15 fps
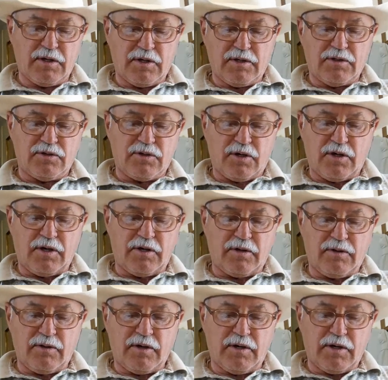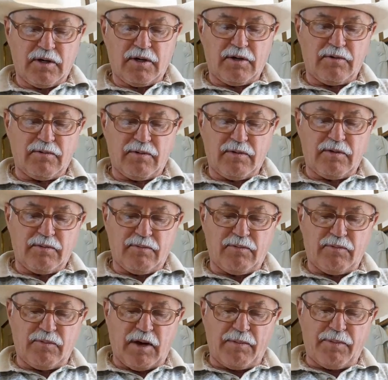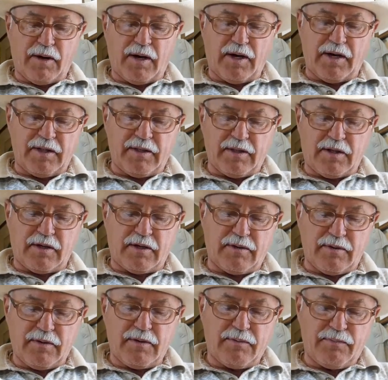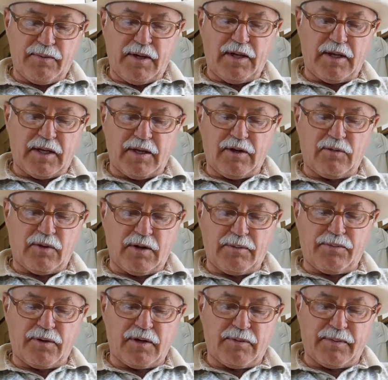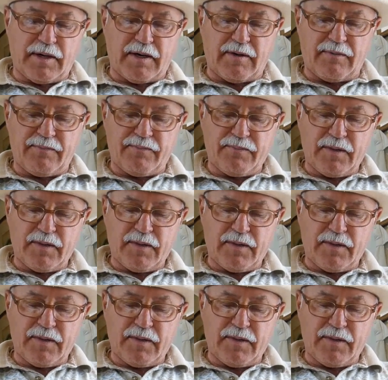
So you right behind the bead head, you want to put about,